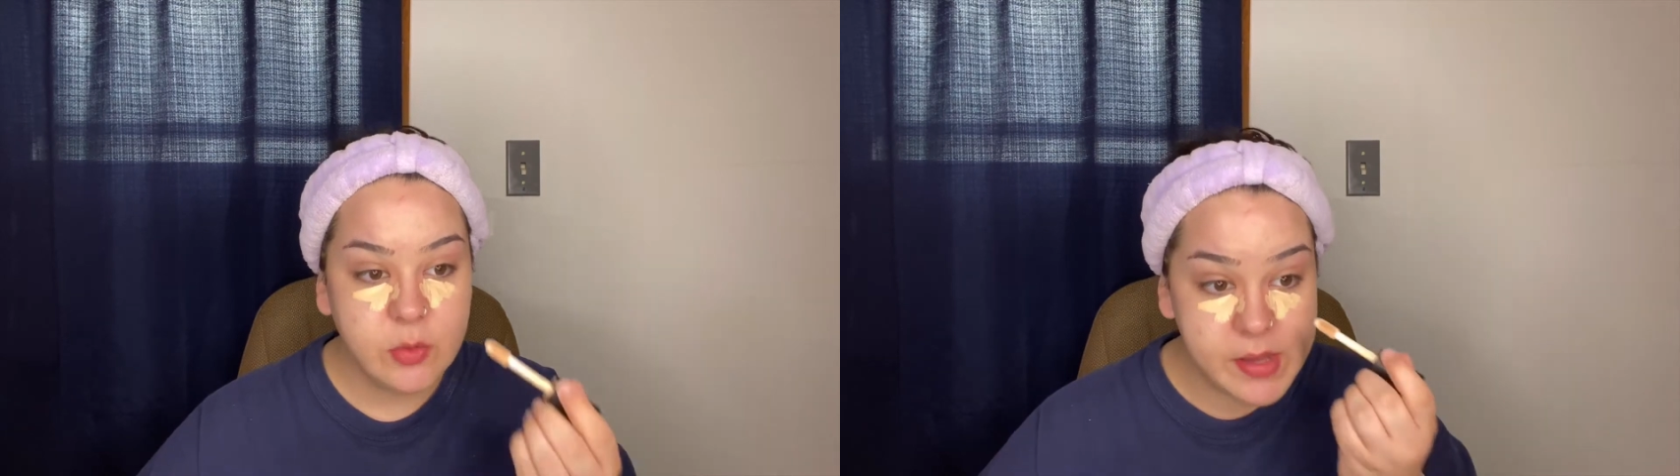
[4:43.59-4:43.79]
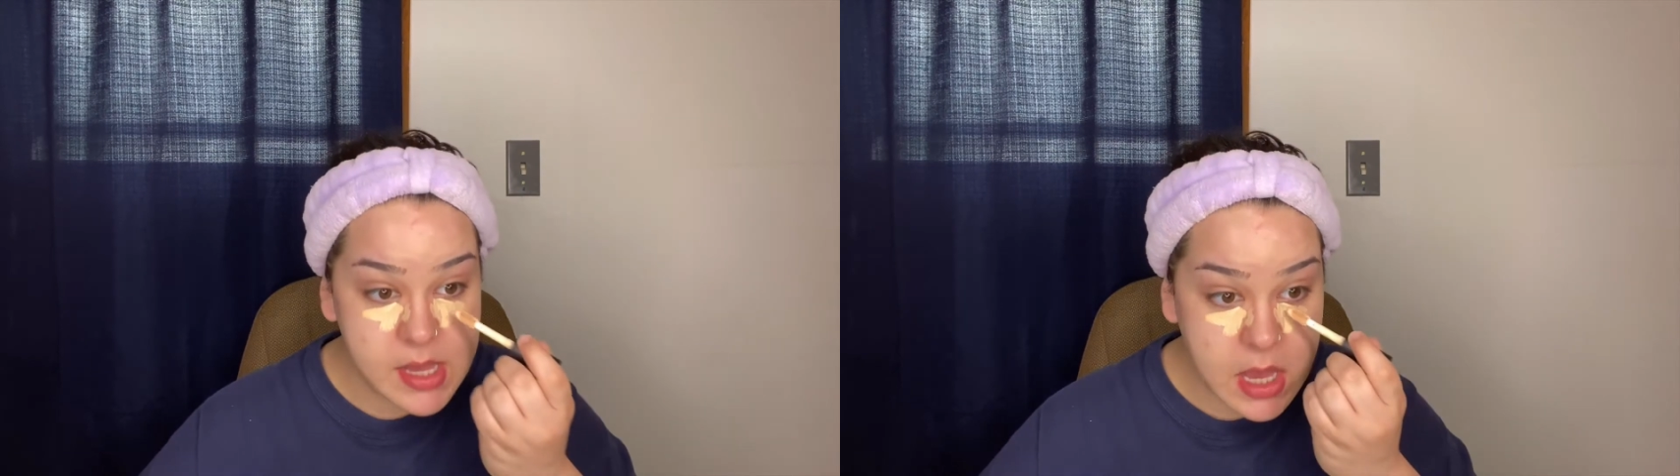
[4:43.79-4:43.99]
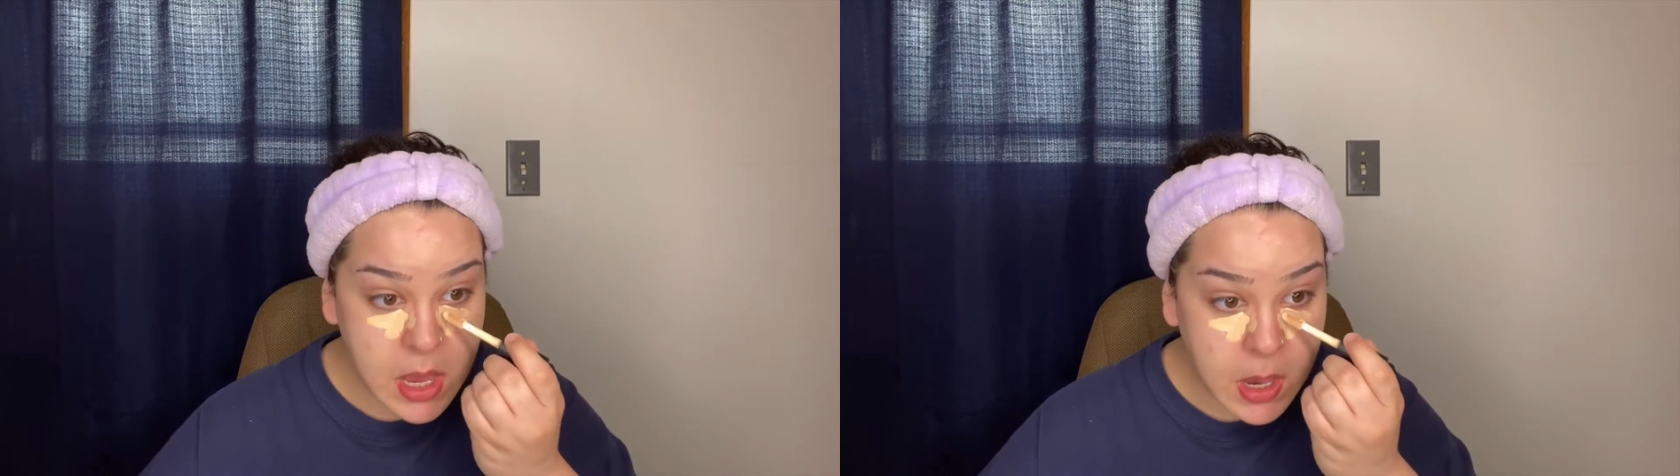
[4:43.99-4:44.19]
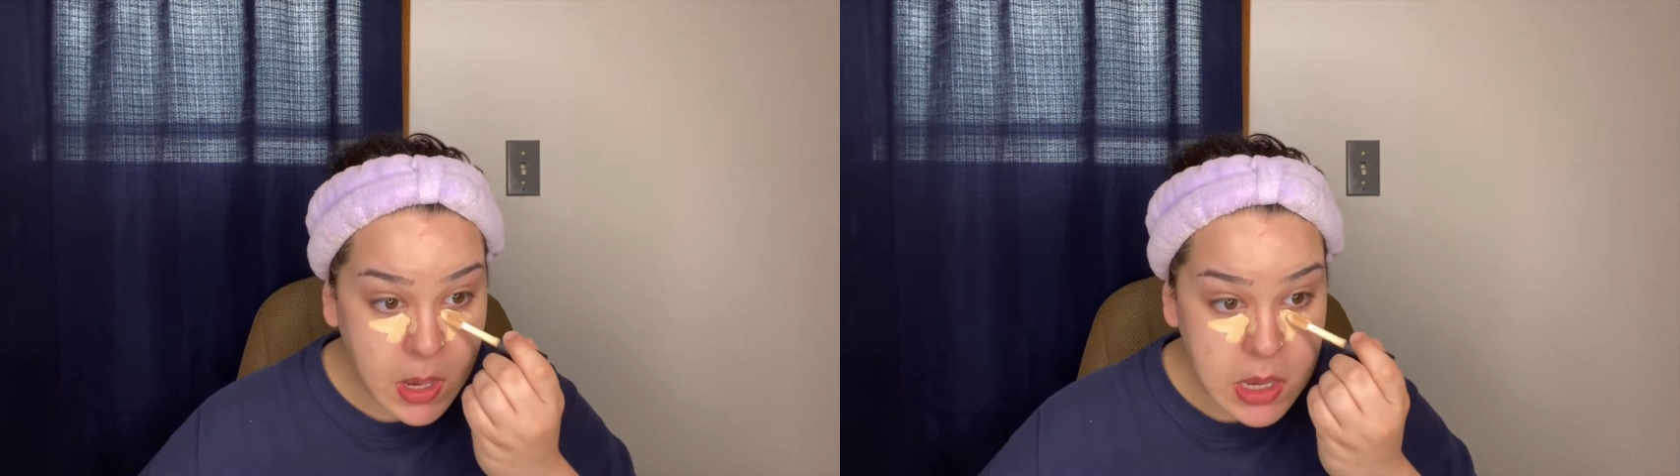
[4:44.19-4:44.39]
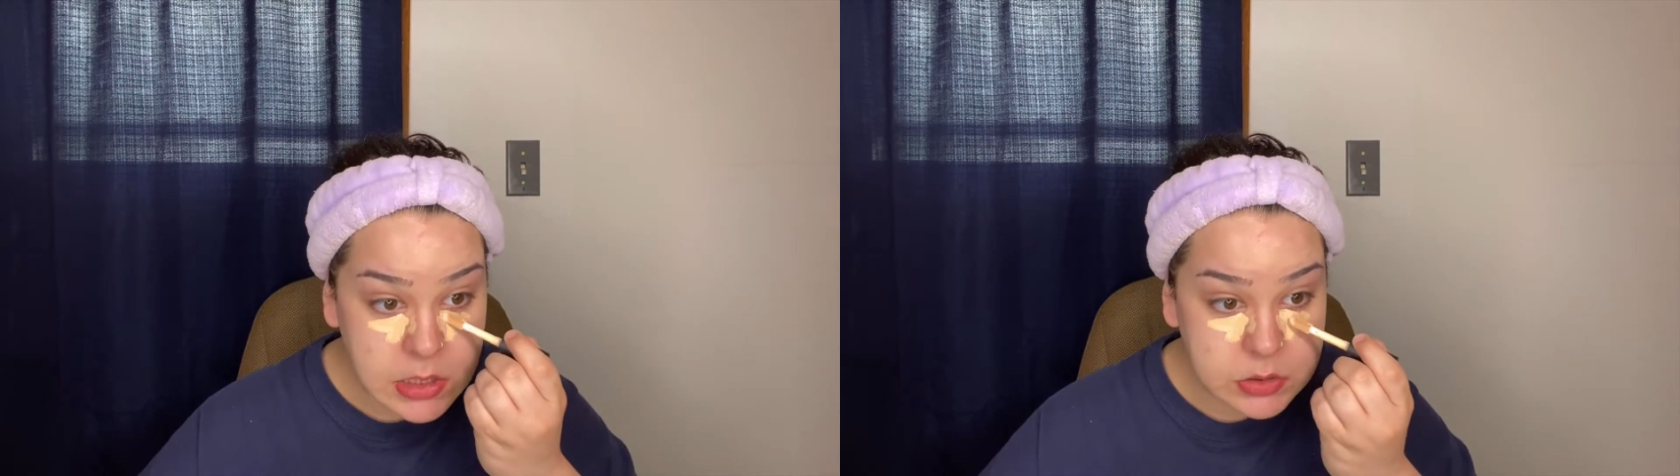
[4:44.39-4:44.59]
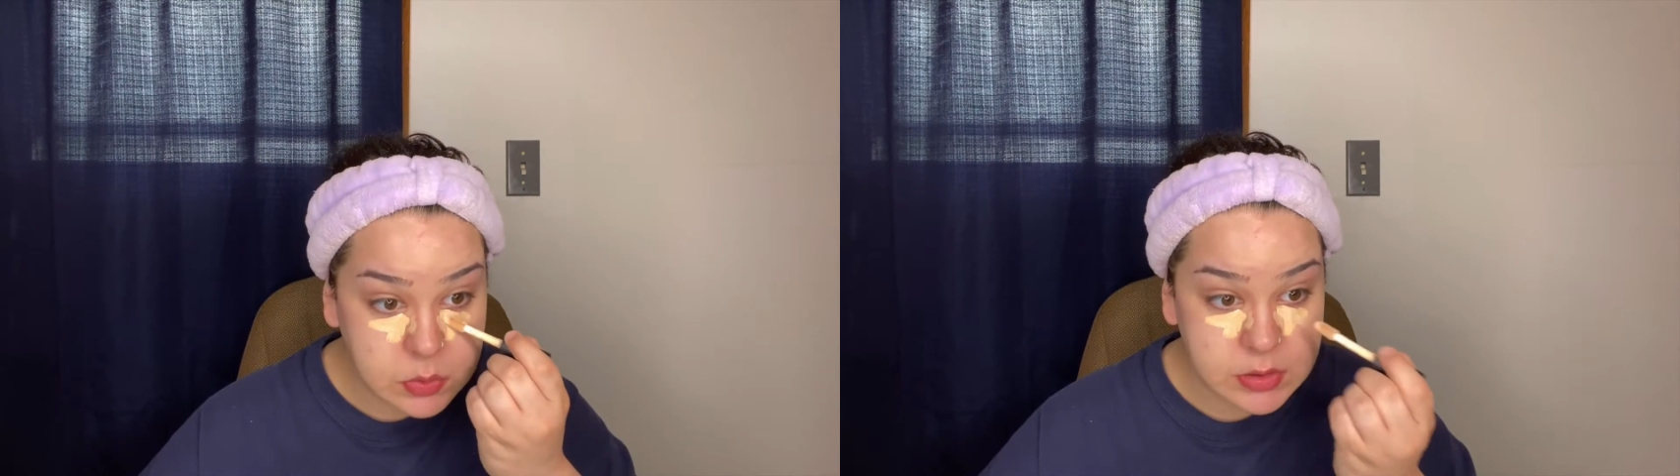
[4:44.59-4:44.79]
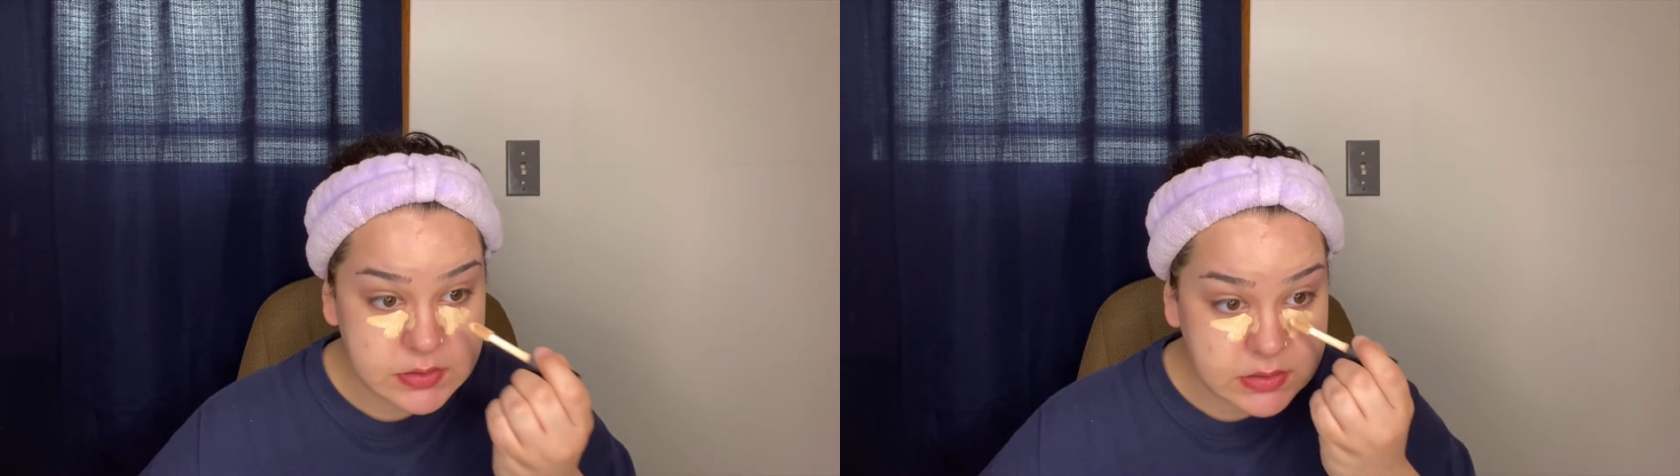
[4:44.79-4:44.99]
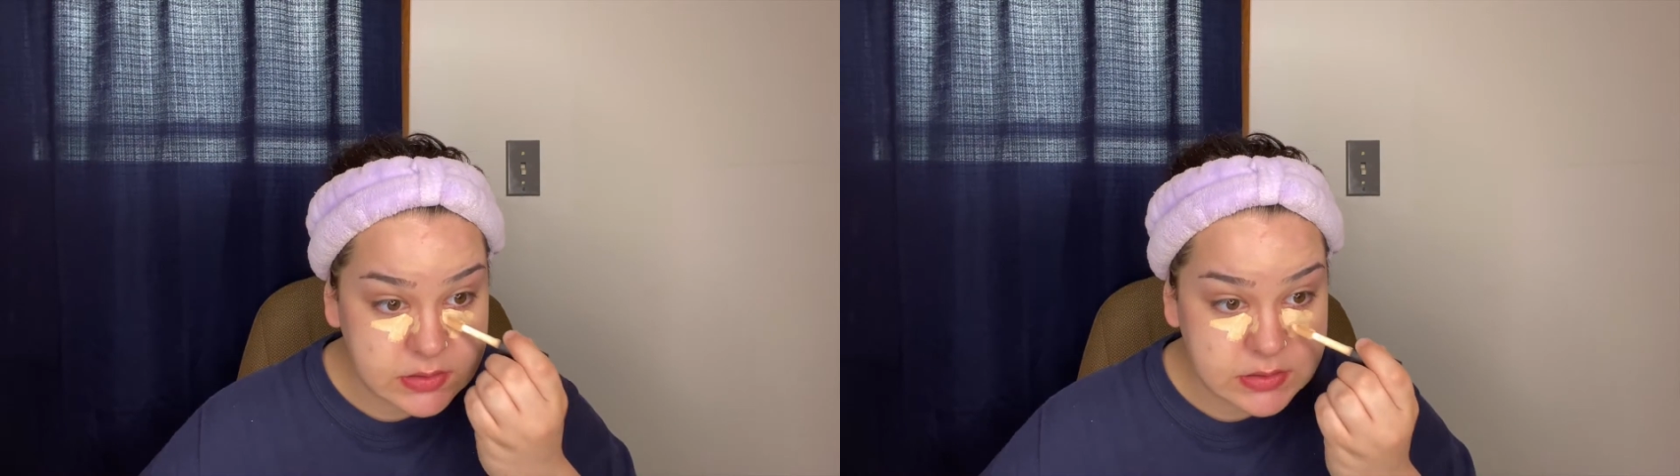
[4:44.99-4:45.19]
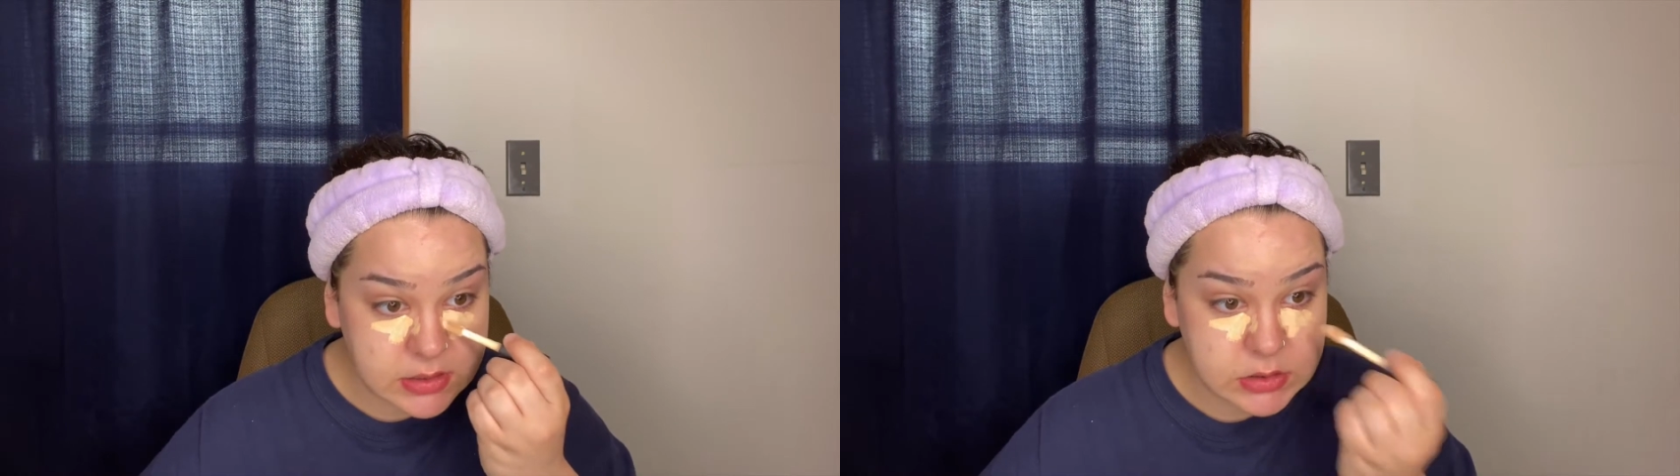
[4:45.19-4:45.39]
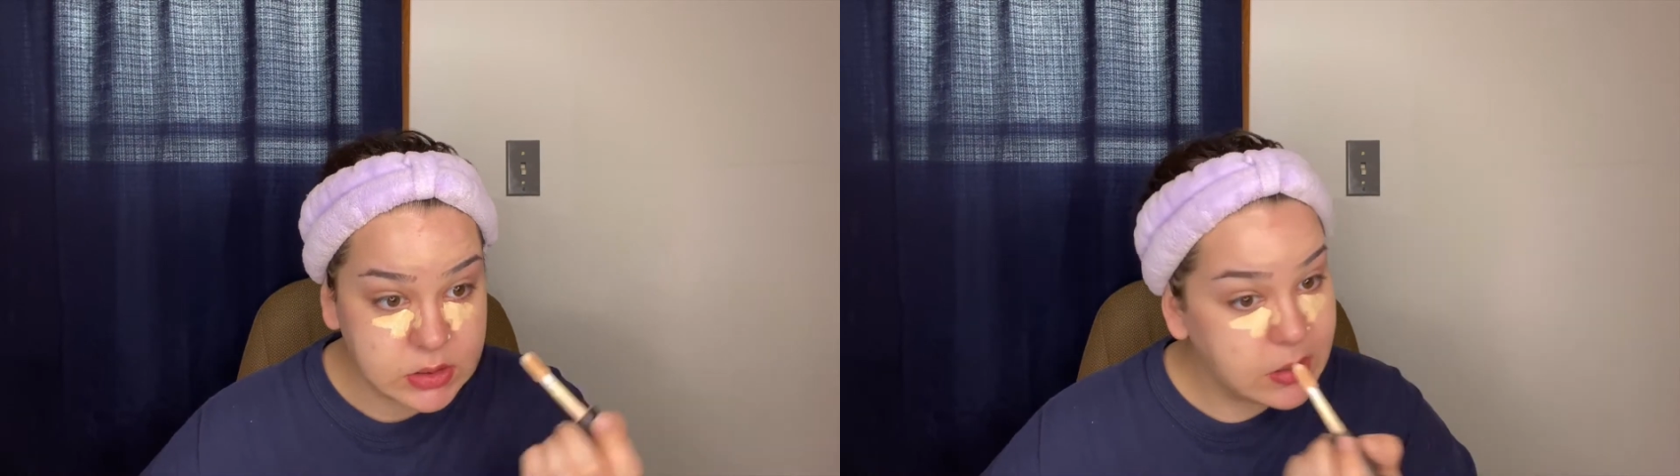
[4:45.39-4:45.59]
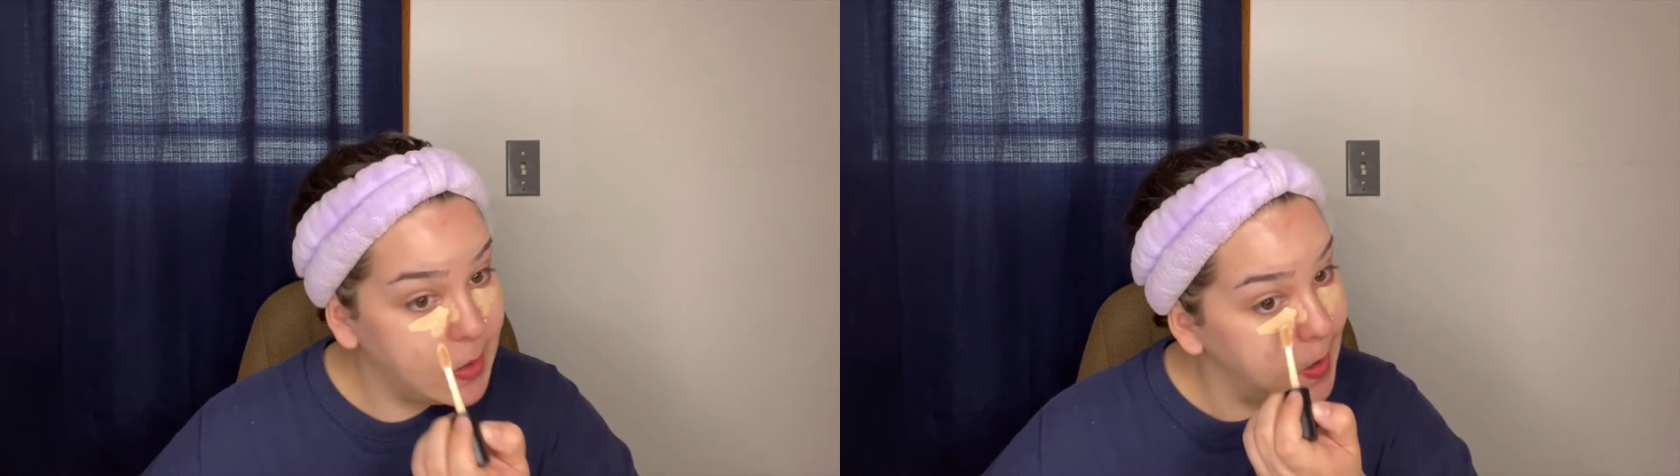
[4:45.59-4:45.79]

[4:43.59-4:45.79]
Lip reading: bit towards the center